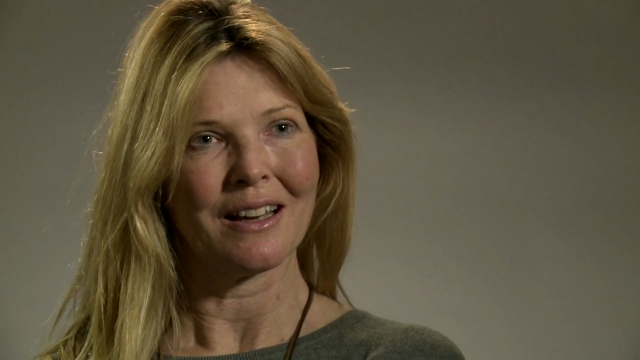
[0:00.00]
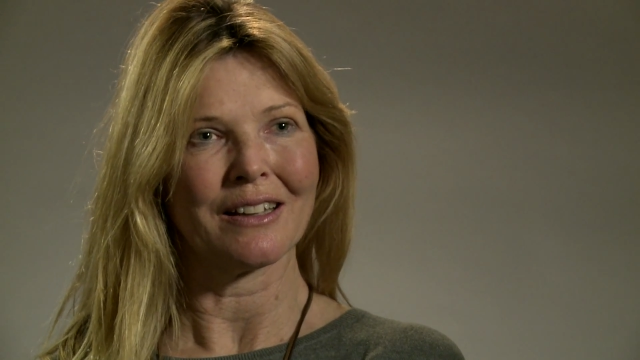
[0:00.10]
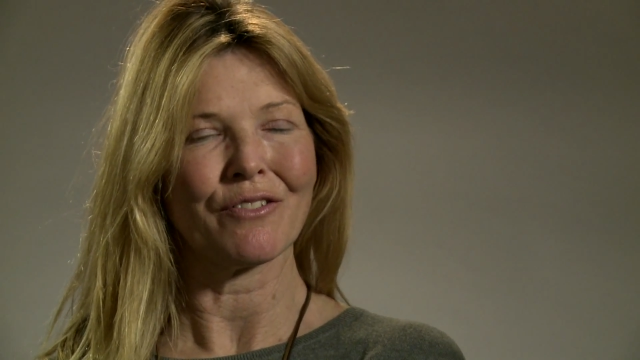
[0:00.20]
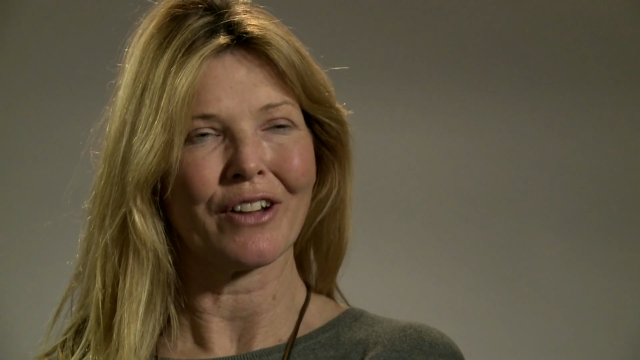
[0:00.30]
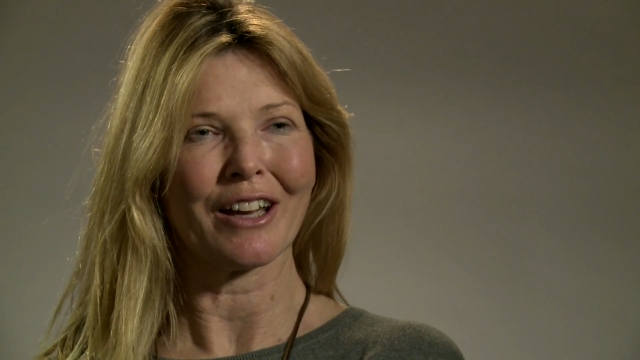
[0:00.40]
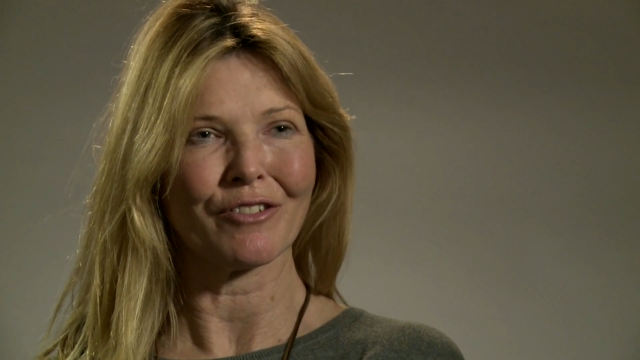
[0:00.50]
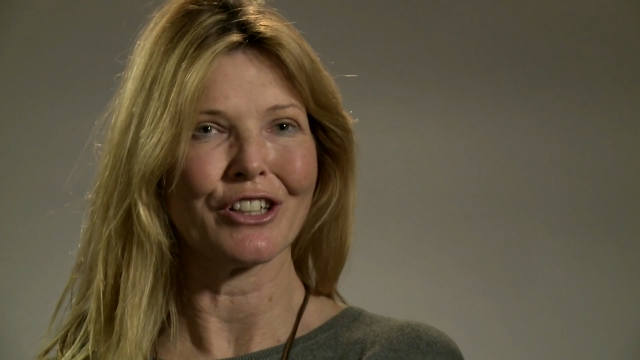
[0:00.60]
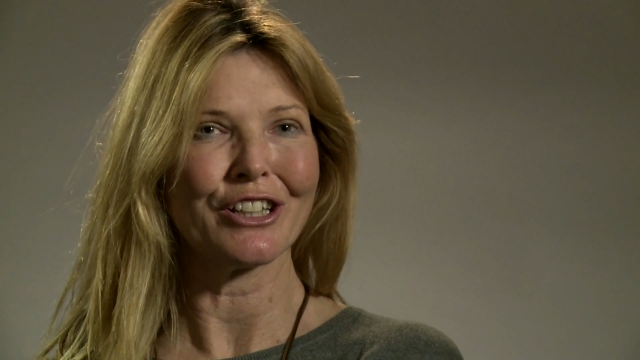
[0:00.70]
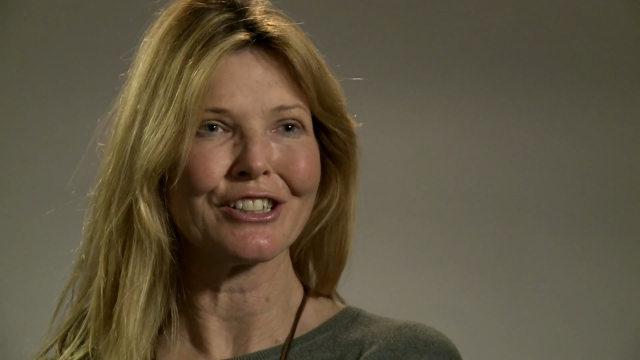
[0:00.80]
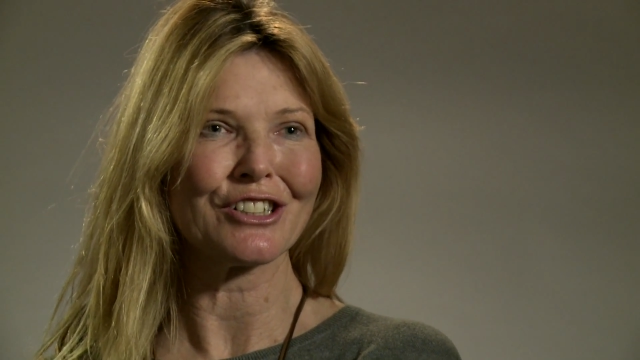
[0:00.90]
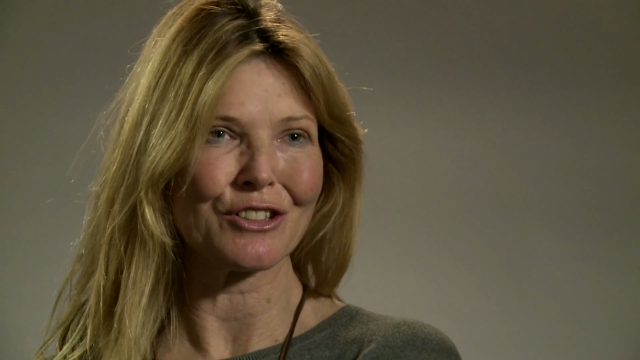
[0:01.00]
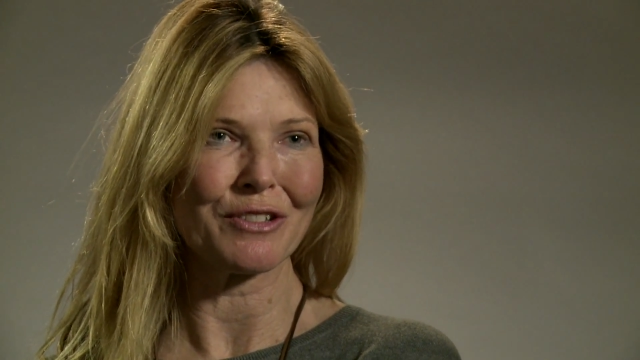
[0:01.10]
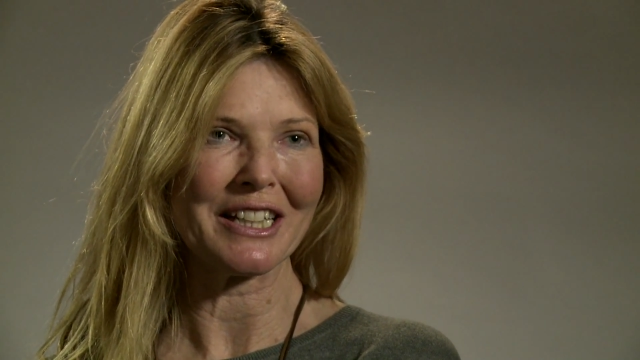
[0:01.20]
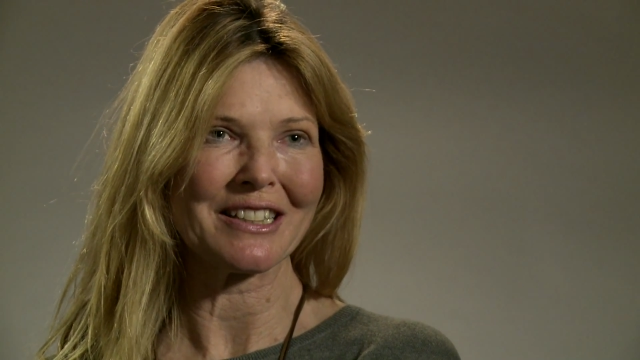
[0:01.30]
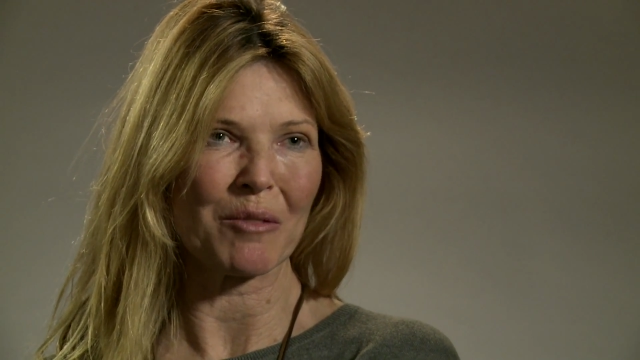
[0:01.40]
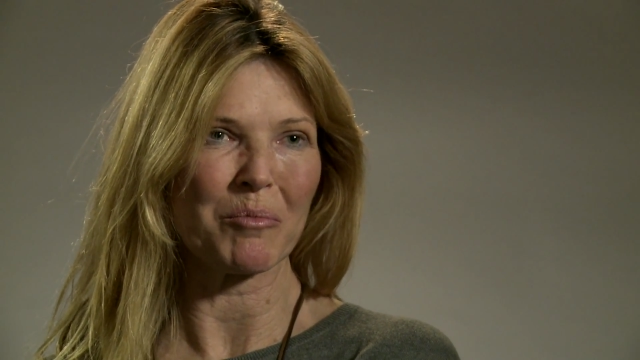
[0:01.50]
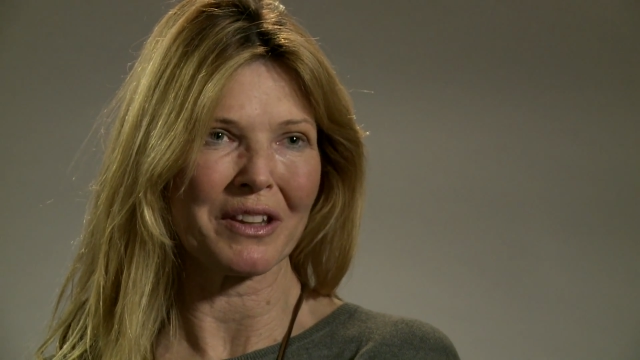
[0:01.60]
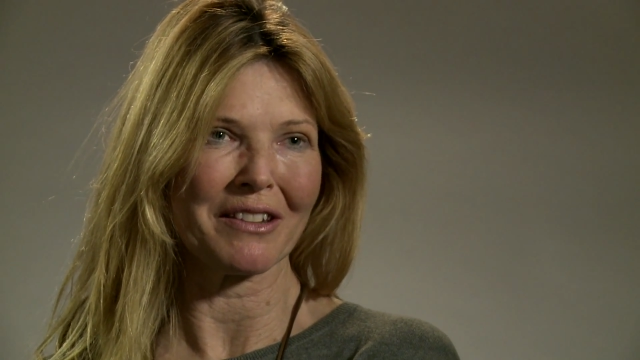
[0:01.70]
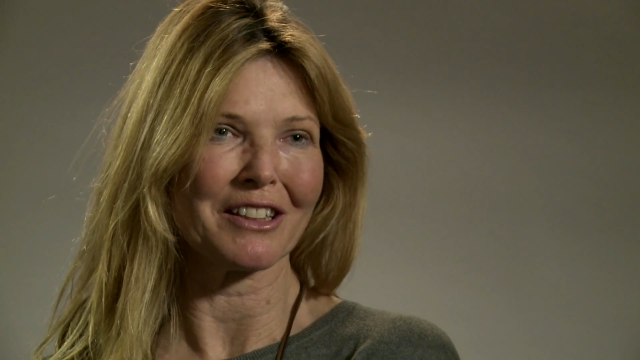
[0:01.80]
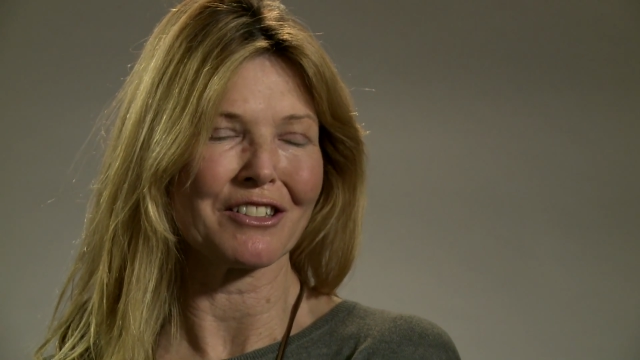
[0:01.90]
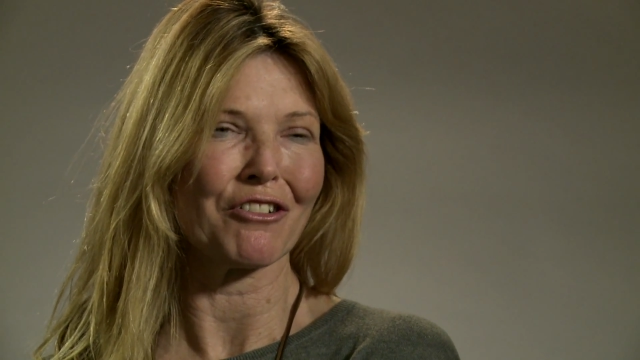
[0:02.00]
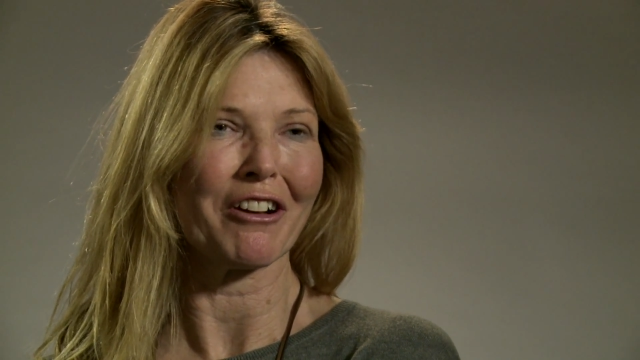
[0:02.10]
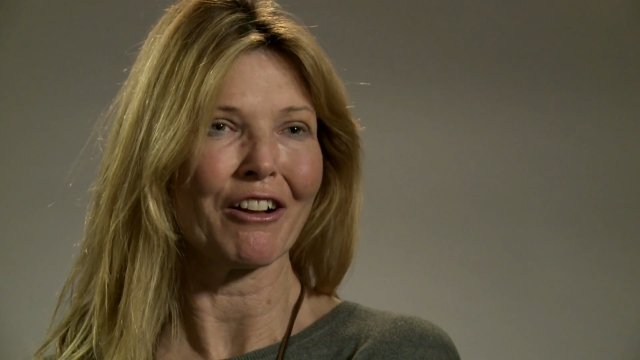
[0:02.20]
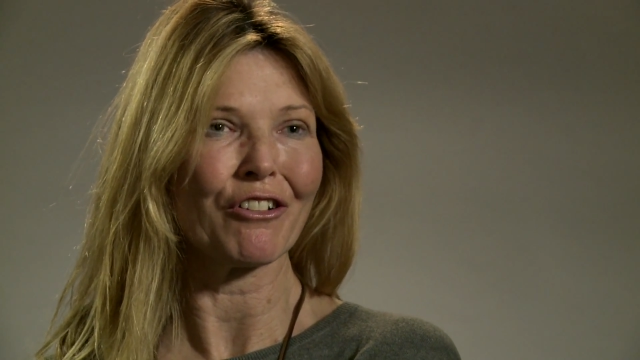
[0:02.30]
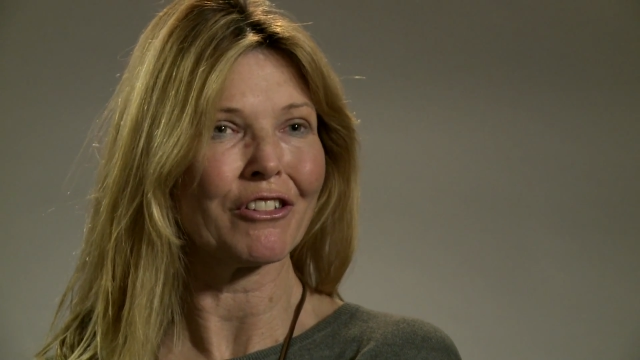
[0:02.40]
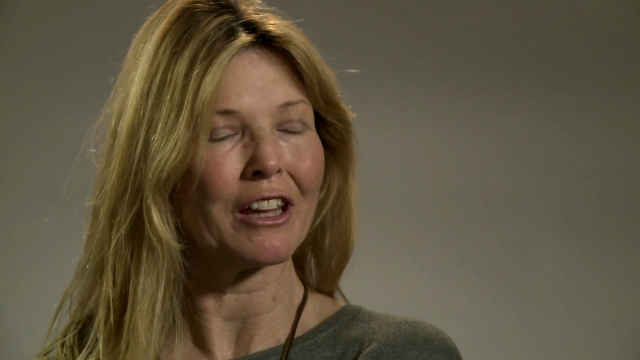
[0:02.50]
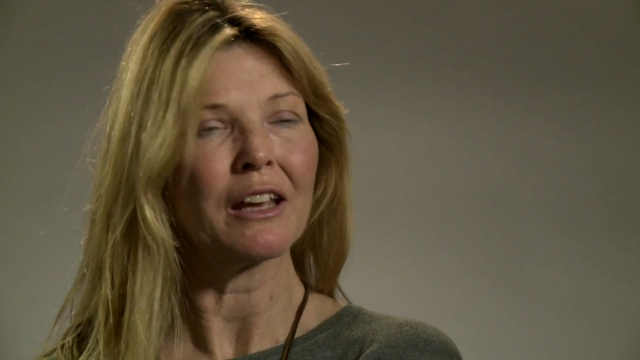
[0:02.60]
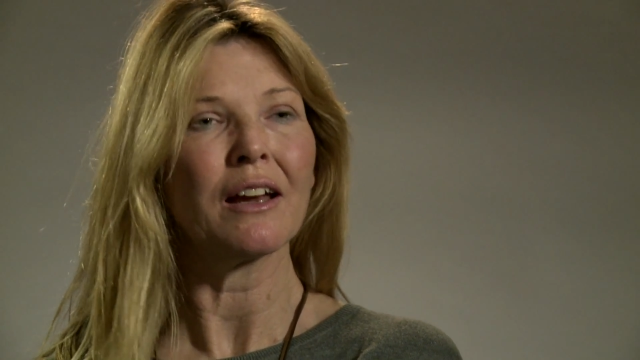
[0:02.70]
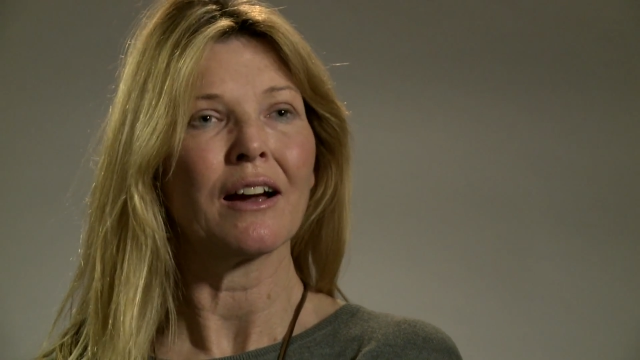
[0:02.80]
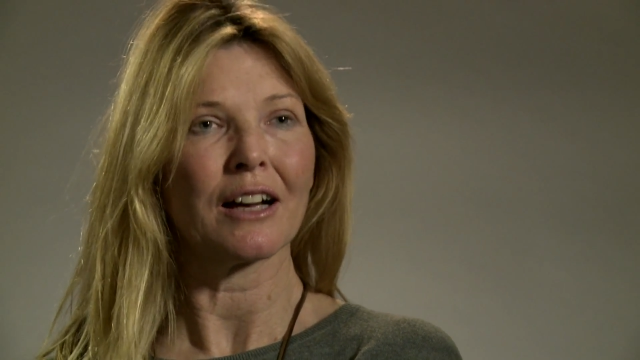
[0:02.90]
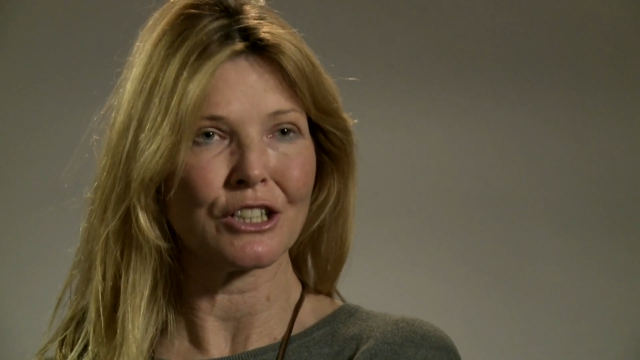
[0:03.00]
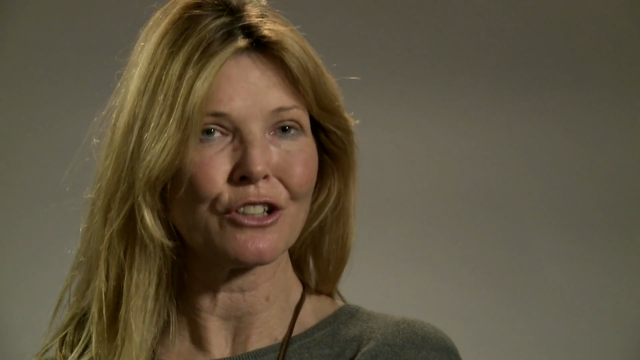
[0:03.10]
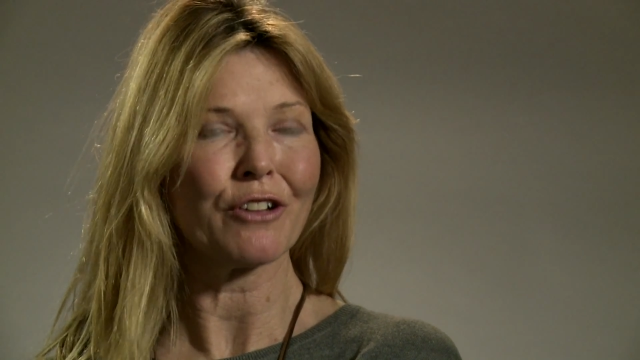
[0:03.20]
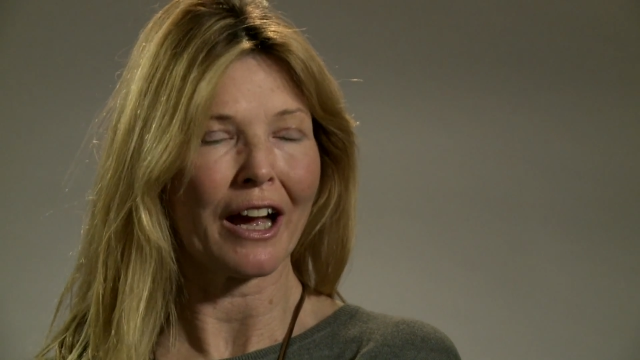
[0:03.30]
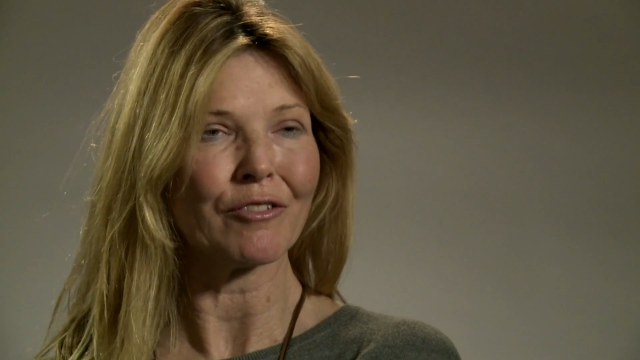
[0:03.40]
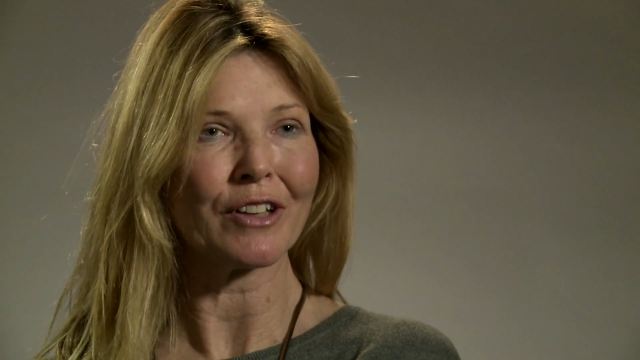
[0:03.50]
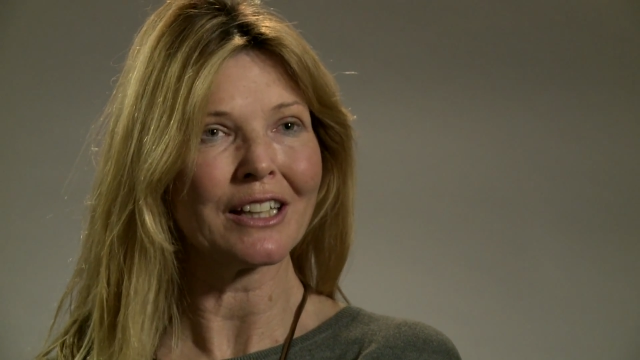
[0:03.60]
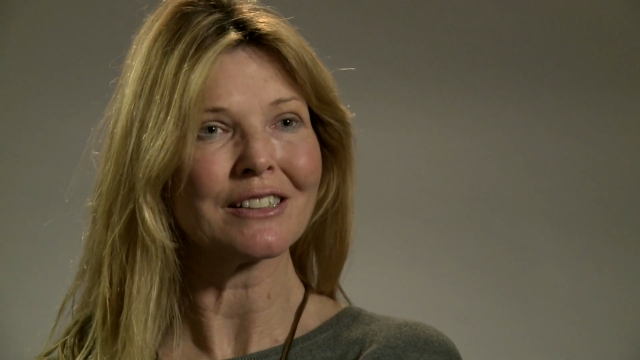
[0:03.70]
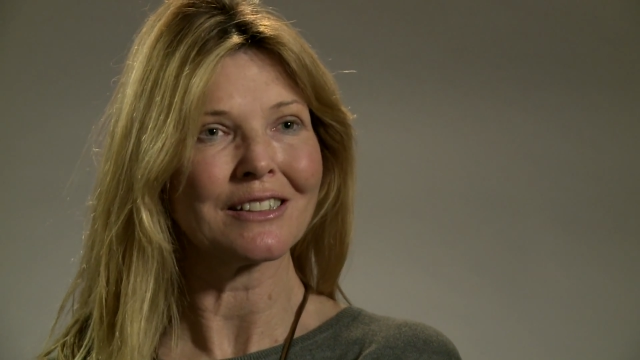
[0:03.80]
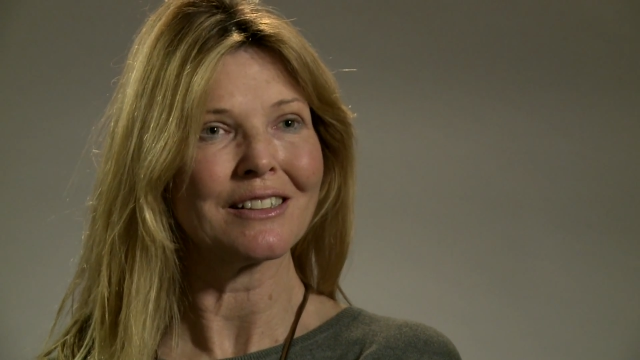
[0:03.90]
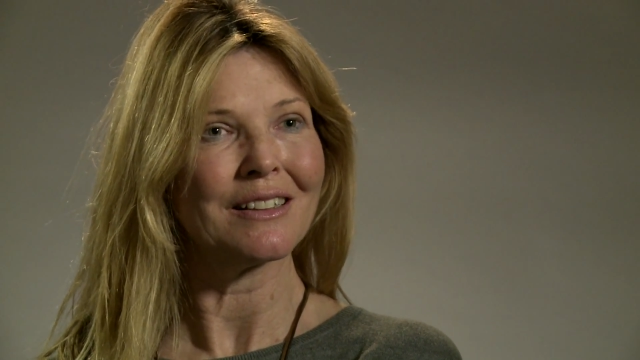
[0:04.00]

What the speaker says: And if I have an urge to eat something that's not healthy, I do have it,